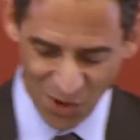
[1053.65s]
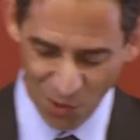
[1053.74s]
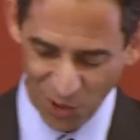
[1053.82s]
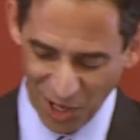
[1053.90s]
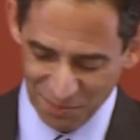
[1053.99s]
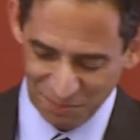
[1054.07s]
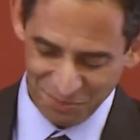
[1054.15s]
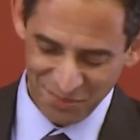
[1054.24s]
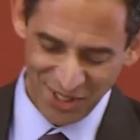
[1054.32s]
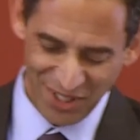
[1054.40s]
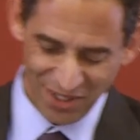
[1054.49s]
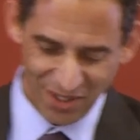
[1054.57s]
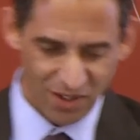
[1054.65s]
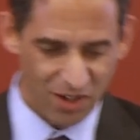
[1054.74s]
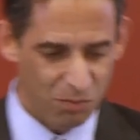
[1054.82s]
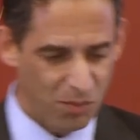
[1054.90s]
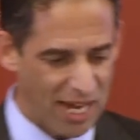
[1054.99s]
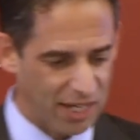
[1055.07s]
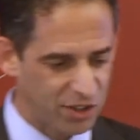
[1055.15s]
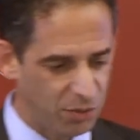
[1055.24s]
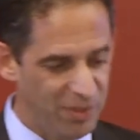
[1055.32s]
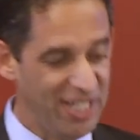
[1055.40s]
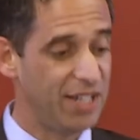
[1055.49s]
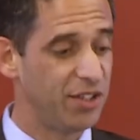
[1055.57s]
Okay. Back to
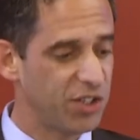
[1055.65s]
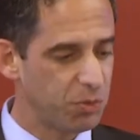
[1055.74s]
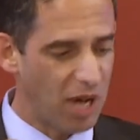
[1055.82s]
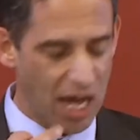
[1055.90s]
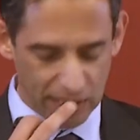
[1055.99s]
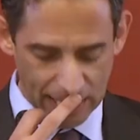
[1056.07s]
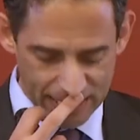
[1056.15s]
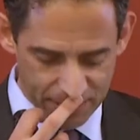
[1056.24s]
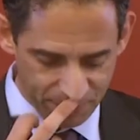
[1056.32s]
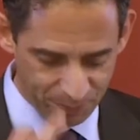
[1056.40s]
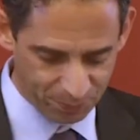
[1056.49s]
me in the spotlight.